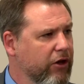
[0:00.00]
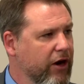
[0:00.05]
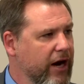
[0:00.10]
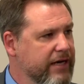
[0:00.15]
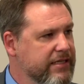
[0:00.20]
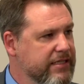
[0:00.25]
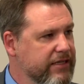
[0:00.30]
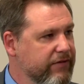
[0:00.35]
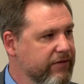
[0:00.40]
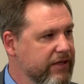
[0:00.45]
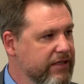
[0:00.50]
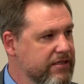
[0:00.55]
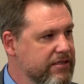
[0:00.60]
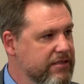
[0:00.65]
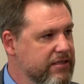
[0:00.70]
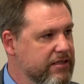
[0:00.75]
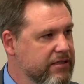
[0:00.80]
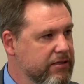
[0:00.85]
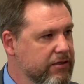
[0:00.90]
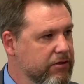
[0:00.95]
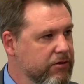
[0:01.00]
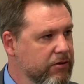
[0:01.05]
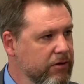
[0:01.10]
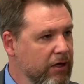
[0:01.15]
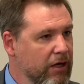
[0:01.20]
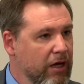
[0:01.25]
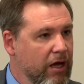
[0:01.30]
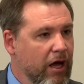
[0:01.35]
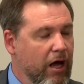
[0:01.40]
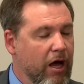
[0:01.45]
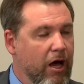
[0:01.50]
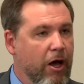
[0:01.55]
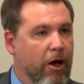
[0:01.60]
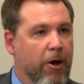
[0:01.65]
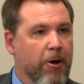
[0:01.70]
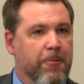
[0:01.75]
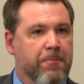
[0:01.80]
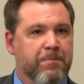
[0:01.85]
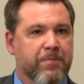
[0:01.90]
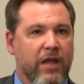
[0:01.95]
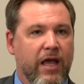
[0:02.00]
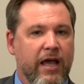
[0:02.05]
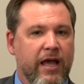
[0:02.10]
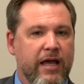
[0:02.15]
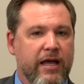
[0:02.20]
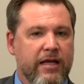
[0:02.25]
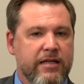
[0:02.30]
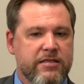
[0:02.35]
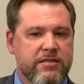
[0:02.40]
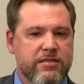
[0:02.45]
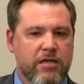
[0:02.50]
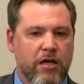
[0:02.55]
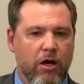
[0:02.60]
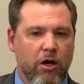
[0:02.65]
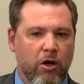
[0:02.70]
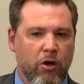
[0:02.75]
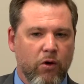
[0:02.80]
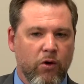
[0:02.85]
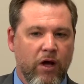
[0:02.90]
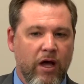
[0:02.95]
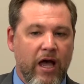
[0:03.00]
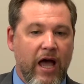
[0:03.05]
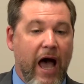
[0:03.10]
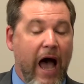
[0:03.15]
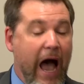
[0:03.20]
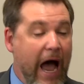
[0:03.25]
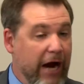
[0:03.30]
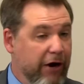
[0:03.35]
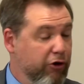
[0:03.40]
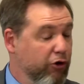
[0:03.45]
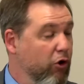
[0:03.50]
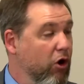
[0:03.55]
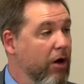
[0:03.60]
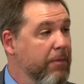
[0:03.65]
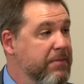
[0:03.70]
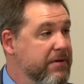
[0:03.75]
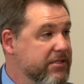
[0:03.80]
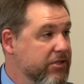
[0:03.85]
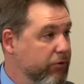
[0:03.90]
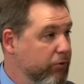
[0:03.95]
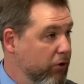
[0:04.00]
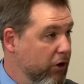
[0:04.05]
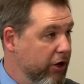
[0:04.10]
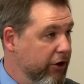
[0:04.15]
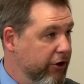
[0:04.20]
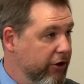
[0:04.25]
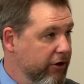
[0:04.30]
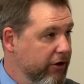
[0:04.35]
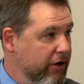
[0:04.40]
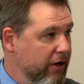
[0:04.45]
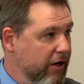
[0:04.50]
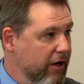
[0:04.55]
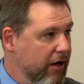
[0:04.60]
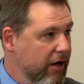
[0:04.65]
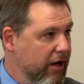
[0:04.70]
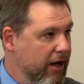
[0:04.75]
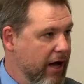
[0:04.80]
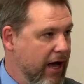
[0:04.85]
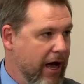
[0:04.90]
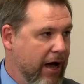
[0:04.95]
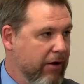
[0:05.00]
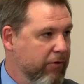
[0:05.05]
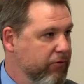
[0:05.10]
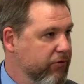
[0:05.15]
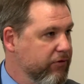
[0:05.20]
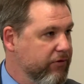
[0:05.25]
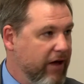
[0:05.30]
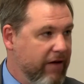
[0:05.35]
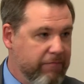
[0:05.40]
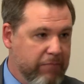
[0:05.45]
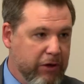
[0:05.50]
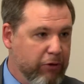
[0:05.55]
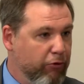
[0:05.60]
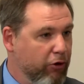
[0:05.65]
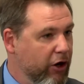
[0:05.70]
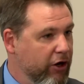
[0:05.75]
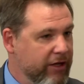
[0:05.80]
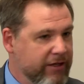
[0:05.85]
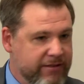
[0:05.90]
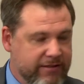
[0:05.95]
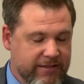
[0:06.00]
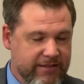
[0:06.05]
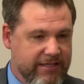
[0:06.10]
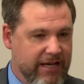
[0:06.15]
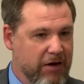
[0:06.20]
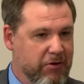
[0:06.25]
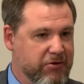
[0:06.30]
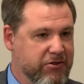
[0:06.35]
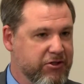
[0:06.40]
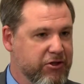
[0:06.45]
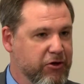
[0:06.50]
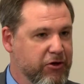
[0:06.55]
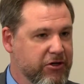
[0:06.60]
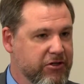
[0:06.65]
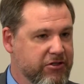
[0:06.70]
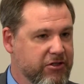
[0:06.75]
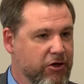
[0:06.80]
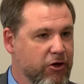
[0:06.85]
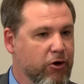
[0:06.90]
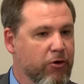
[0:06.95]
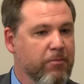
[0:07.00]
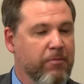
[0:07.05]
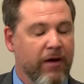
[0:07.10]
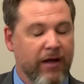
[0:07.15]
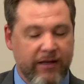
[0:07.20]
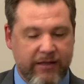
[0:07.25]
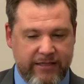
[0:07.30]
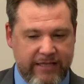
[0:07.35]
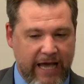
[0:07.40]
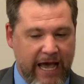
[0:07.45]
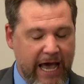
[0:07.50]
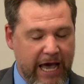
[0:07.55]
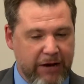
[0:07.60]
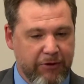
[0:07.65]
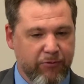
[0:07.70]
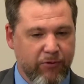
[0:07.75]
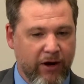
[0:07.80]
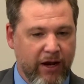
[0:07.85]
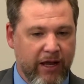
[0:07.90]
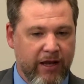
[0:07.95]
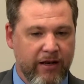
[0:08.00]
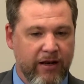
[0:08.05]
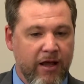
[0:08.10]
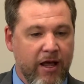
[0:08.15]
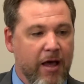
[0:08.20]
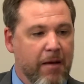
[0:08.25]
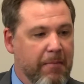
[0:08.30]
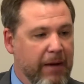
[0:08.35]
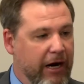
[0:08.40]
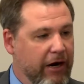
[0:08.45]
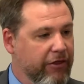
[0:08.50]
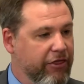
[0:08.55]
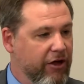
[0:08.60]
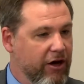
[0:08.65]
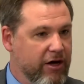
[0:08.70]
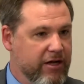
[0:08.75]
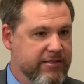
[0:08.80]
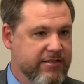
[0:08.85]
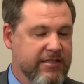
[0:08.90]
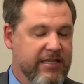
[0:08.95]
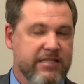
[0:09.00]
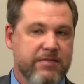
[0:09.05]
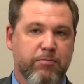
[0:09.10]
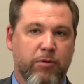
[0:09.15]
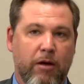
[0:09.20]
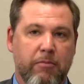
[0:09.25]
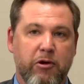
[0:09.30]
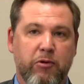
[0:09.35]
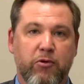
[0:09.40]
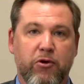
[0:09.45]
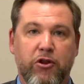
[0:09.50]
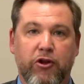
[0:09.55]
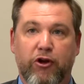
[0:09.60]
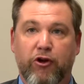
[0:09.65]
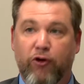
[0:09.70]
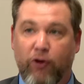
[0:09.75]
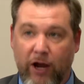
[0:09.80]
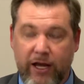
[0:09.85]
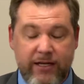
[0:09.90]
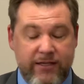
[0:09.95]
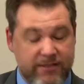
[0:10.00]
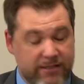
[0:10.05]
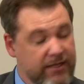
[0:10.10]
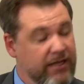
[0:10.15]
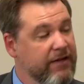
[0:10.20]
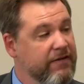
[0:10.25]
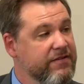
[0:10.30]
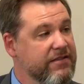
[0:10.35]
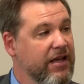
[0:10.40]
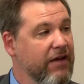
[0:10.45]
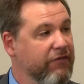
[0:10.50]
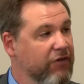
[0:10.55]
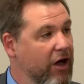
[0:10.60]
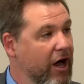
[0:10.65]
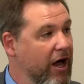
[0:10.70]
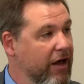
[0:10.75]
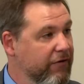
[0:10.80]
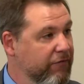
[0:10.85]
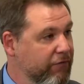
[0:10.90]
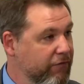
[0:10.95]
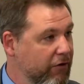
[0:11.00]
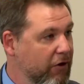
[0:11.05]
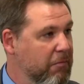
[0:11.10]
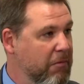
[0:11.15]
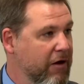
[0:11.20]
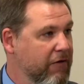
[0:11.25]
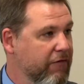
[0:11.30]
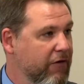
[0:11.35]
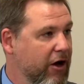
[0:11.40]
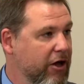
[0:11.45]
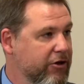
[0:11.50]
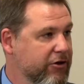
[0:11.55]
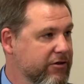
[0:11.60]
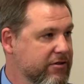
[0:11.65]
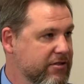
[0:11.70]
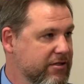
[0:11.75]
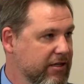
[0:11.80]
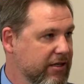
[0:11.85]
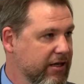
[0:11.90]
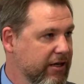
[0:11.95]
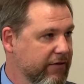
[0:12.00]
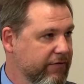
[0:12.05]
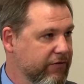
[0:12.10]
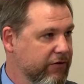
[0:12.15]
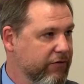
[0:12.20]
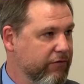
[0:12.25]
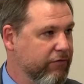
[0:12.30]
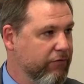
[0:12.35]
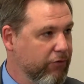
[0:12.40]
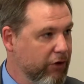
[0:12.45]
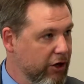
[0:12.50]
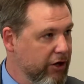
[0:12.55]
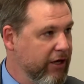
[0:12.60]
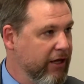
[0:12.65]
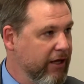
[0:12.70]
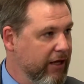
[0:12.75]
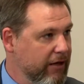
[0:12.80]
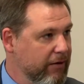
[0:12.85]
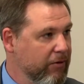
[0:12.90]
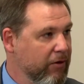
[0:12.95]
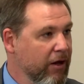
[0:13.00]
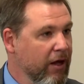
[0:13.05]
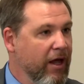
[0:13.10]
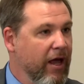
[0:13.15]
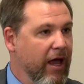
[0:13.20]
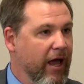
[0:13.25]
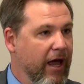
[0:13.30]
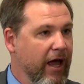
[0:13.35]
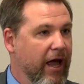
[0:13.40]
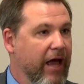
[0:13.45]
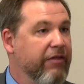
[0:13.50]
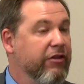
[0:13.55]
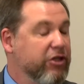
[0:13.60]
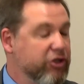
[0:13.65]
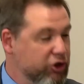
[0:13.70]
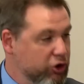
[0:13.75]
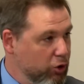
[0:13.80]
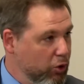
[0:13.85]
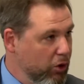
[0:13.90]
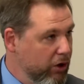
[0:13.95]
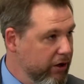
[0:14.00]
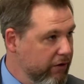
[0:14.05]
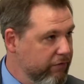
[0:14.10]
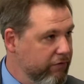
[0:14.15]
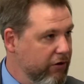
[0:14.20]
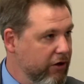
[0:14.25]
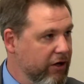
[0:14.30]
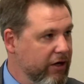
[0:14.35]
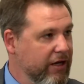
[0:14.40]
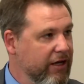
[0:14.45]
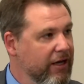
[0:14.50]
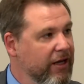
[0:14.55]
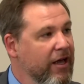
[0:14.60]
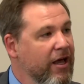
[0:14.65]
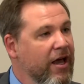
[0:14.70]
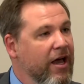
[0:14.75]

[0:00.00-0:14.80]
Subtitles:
activities to do, and so I grew up as a runner. I've been running since I was 2 years old. My dad ran marathons, and that's probably one of the greatest gifts I've gotten from my father, is the gift of running and the joy of running.